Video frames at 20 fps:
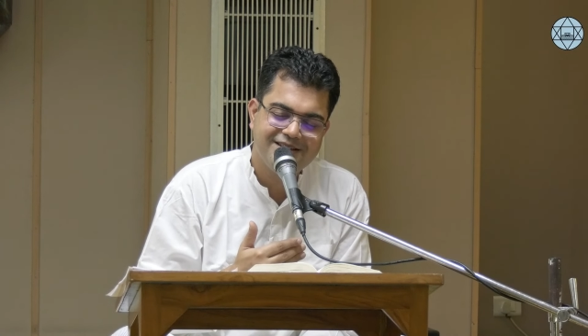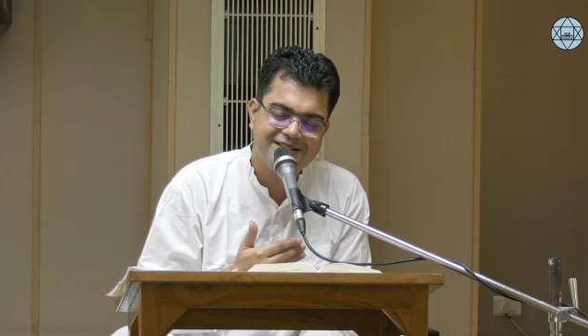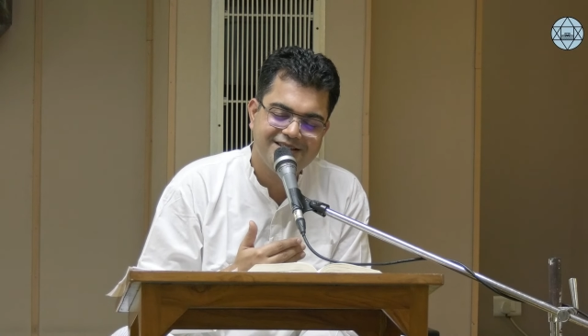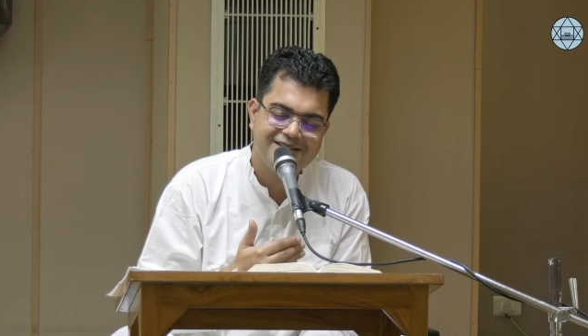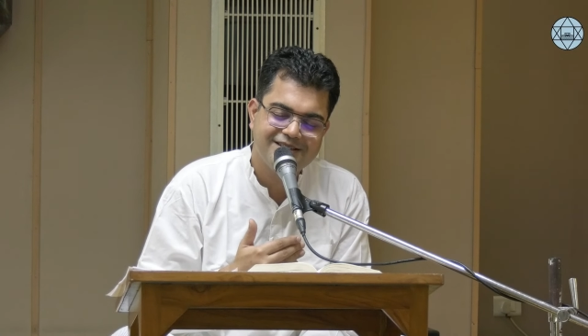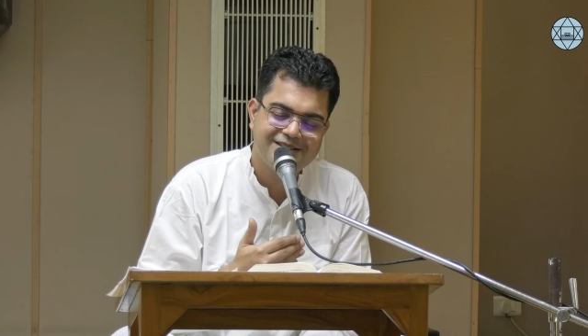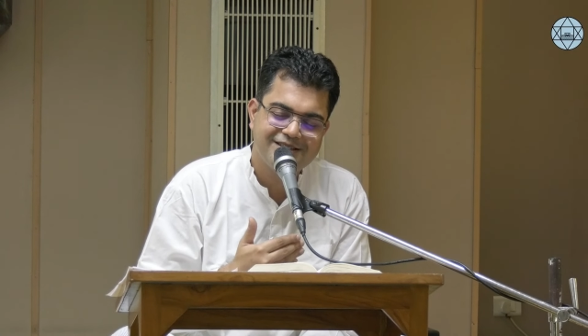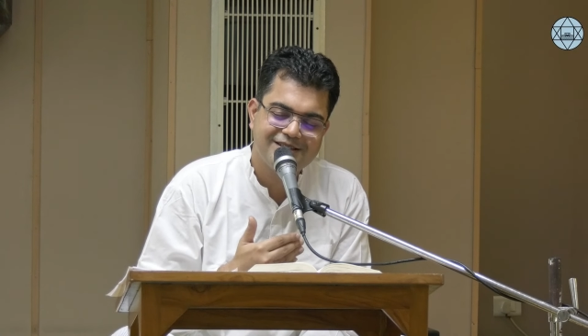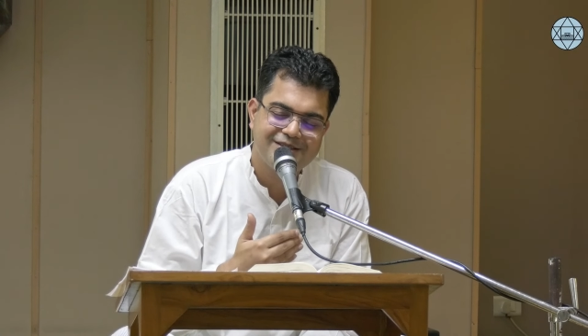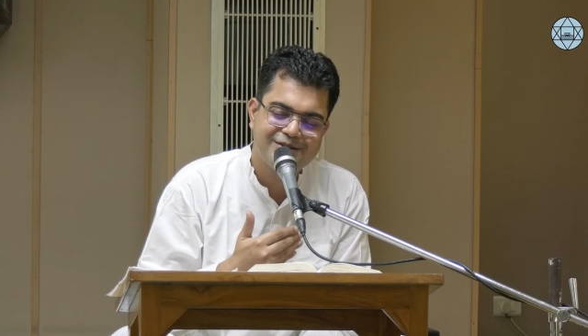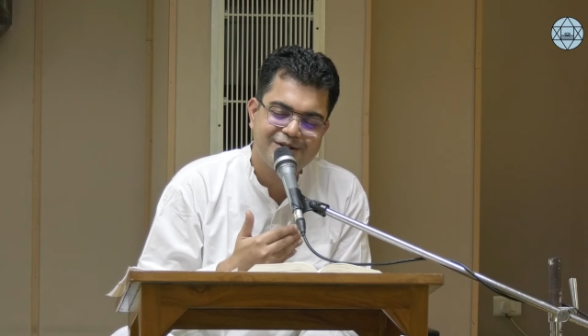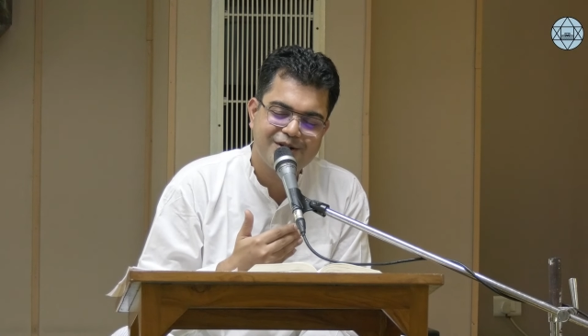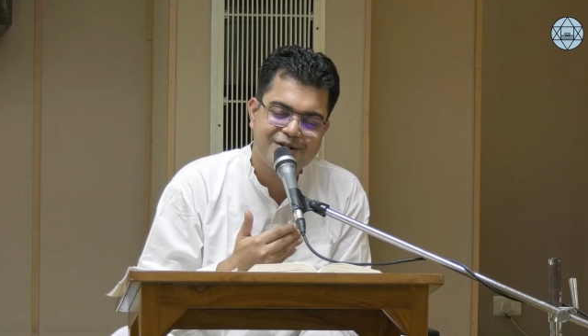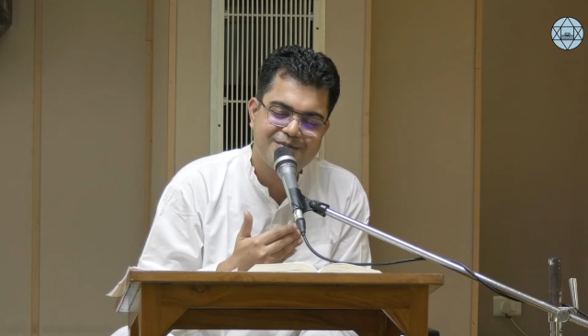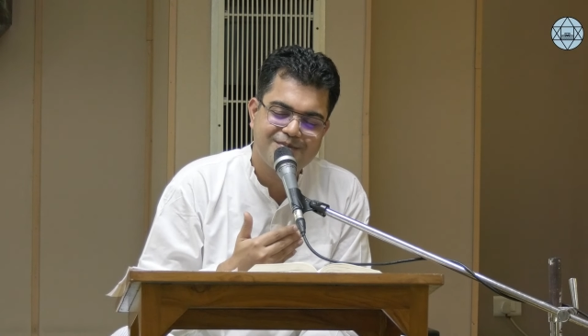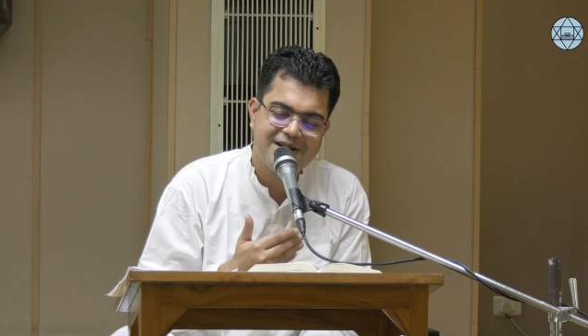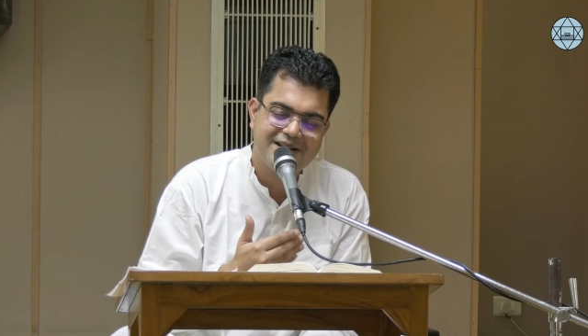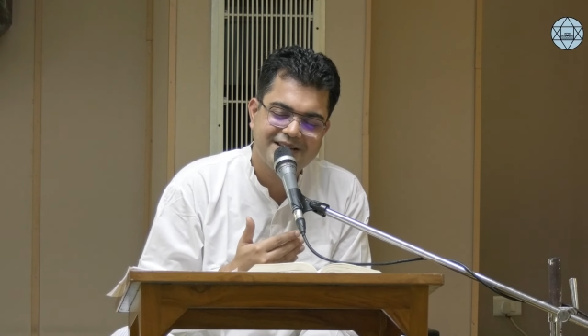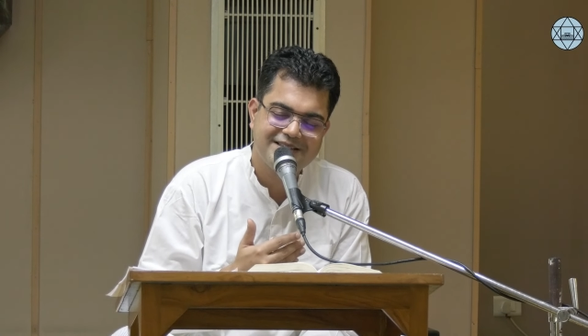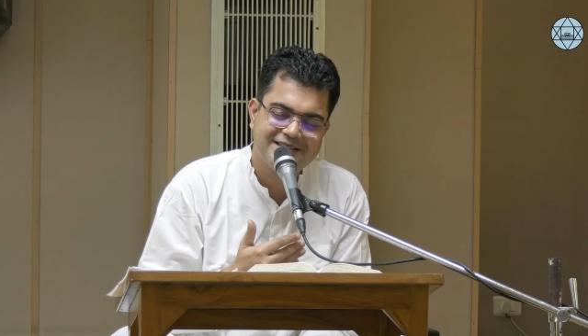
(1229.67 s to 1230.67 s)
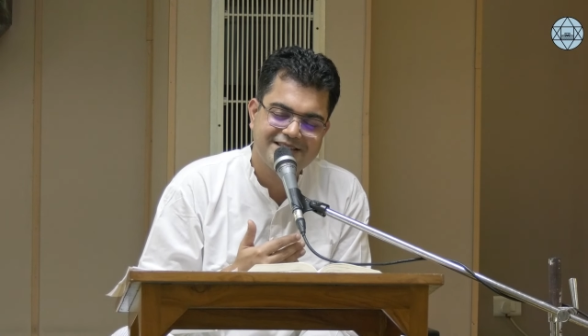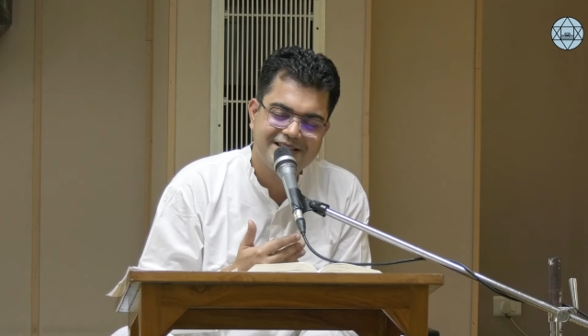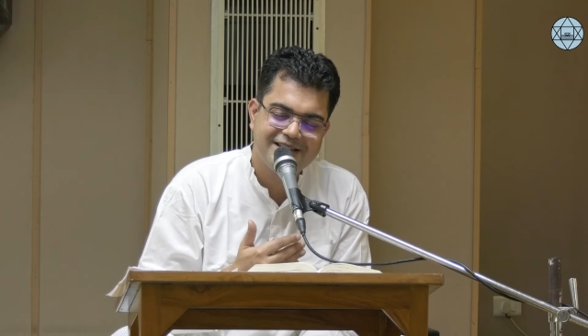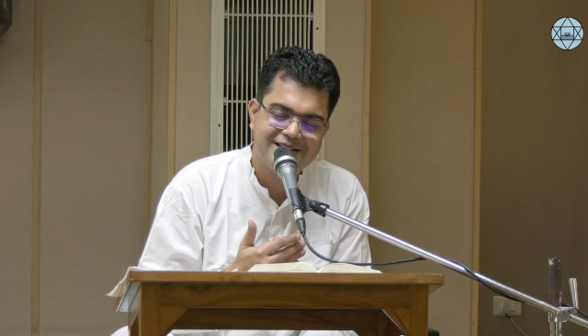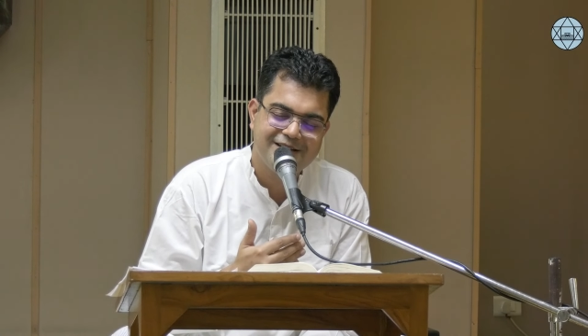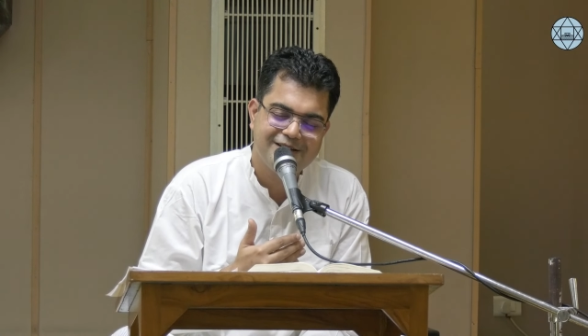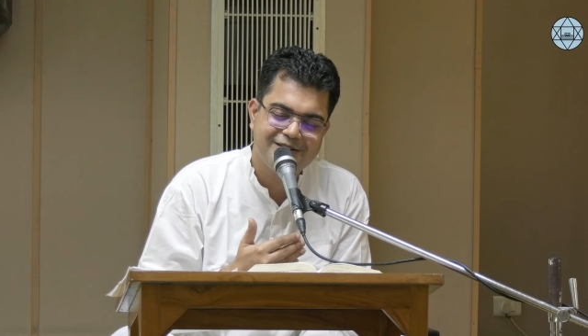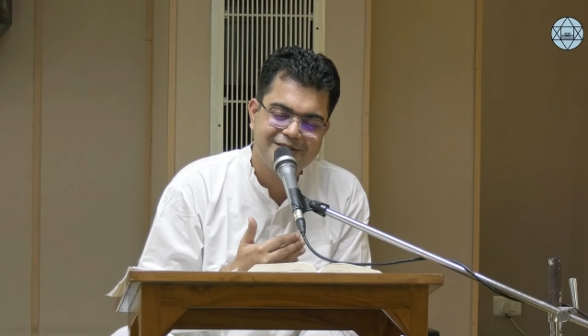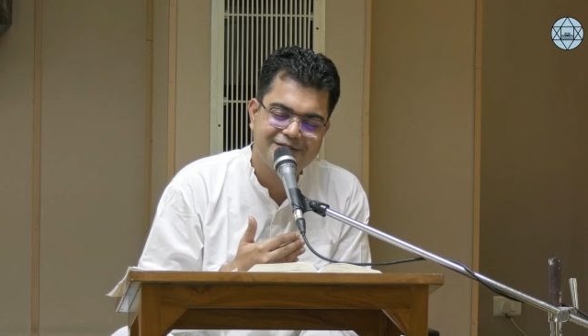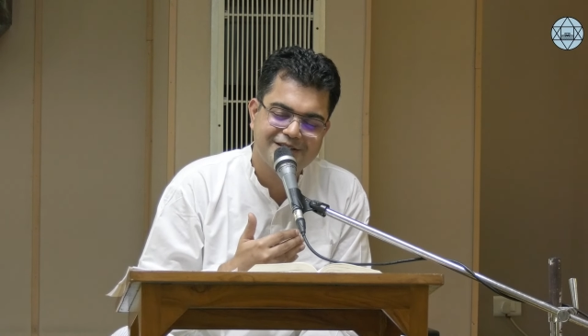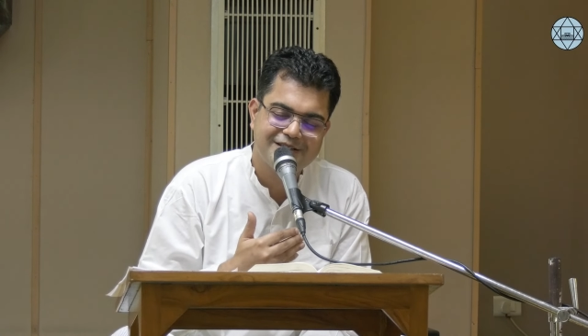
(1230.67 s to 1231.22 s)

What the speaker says: this is not myself,